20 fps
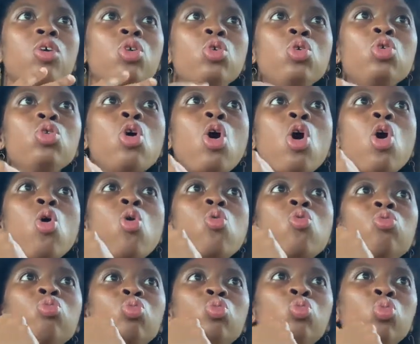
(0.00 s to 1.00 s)
you
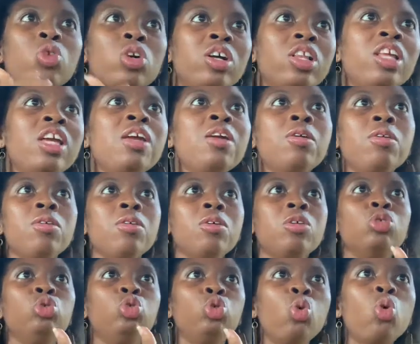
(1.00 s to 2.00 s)
know, really
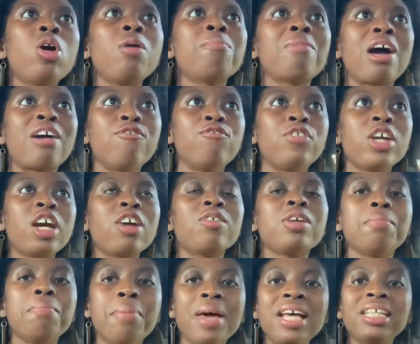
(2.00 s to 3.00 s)
doing my
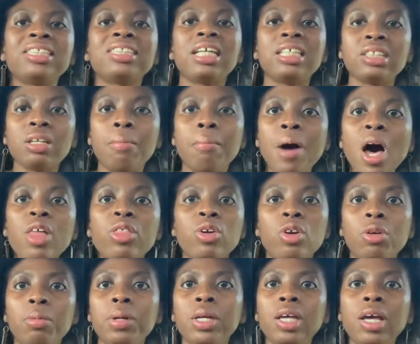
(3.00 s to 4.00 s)
very best as a
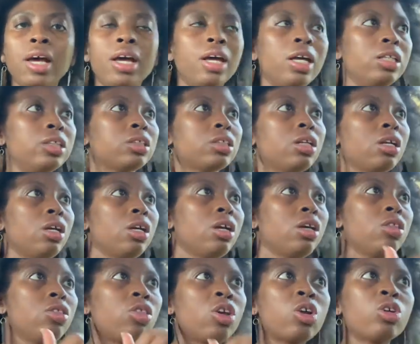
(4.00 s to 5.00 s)
mother, because
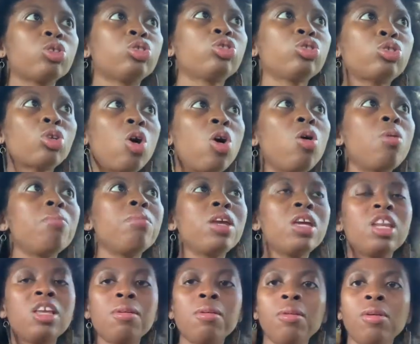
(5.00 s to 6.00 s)
there's so
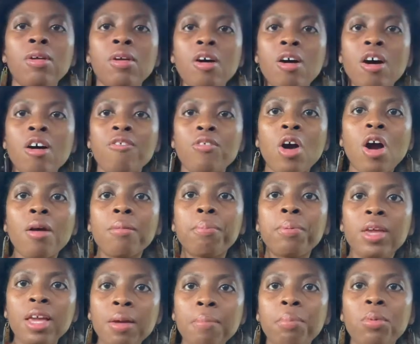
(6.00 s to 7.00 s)
many of our
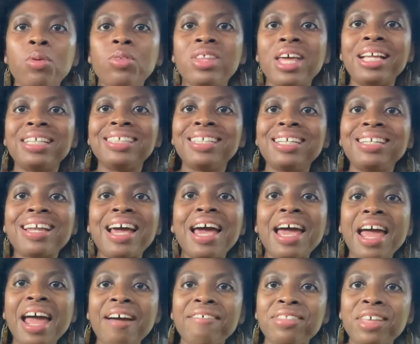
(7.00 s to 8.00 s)
people that did
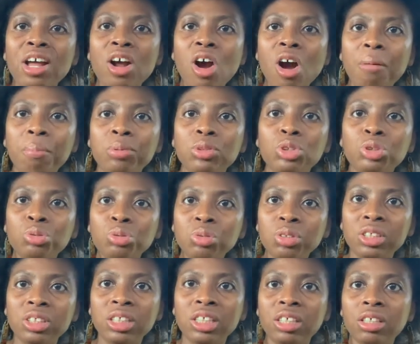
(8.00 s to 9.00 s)
not have that
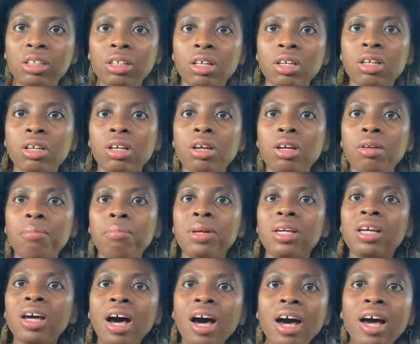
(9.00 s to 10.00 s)
opportunity
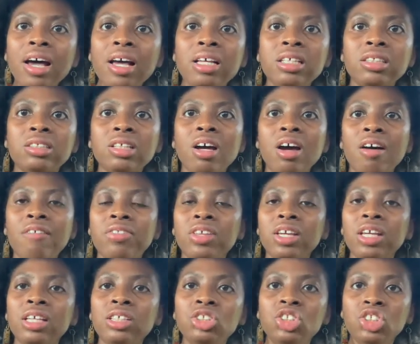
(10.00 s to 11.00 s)
because of
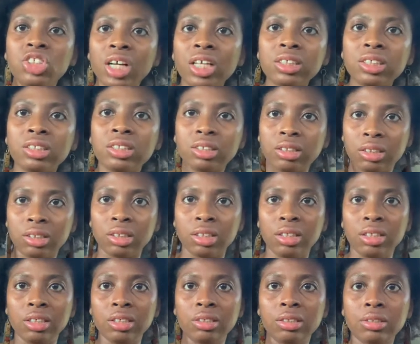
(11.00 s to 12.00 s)
the
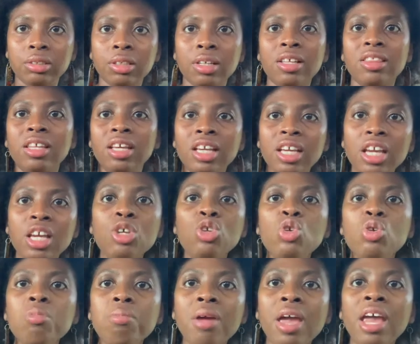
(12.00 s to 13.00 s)
injustices, the
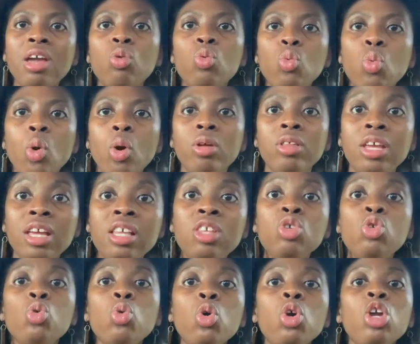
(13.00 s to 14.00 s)

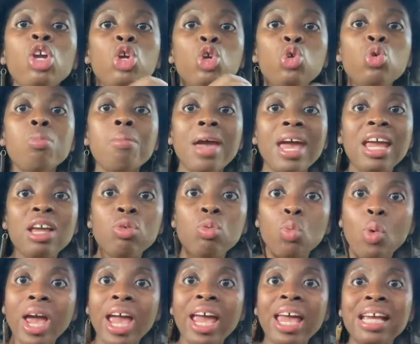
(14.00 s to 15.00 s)
inhumane
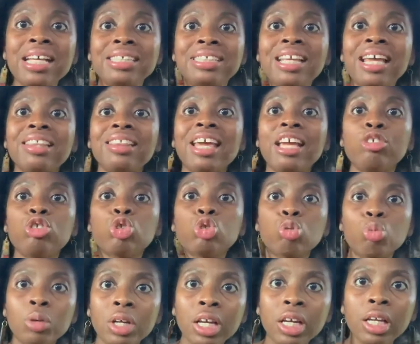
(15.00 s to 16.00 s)
ways that they
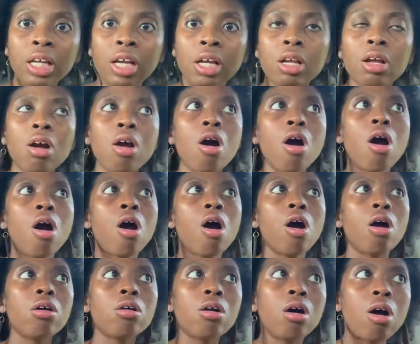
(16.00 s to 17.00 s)
treated
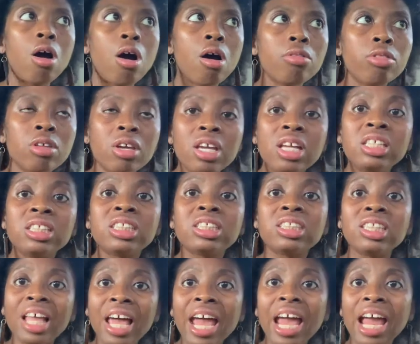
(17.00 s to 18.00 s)
the
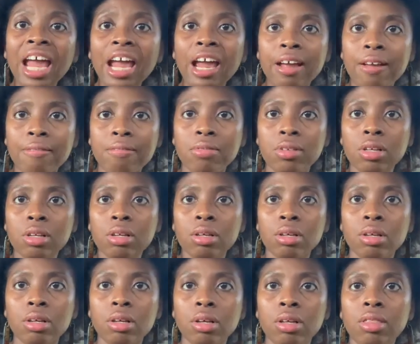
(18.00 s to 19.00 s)
enslaved.
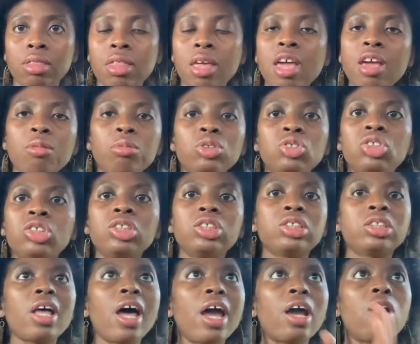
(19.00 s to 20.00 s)
It was
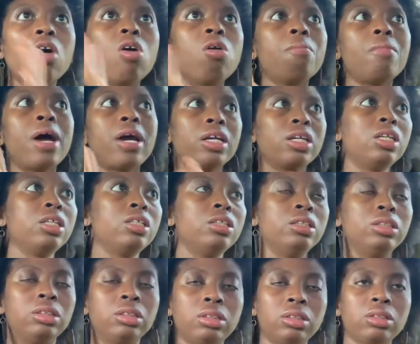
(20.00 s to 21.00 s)
just like, oh my
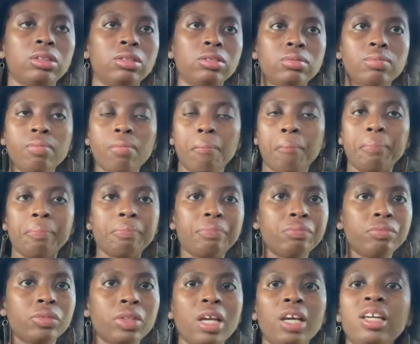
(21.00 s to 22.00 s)
goodness.
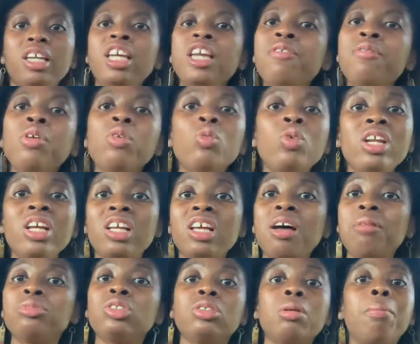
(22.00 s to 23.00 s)
Even when it
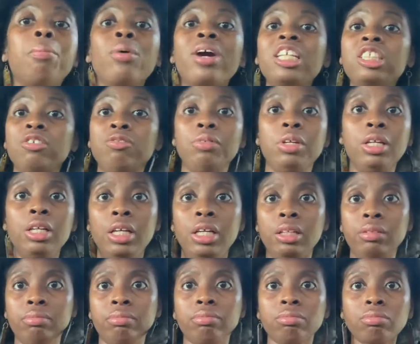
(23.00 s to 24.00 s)
comes to
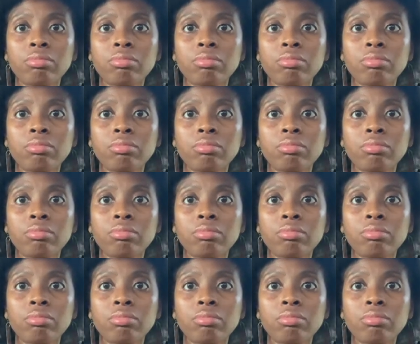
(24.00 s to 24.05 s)
breastfeeding,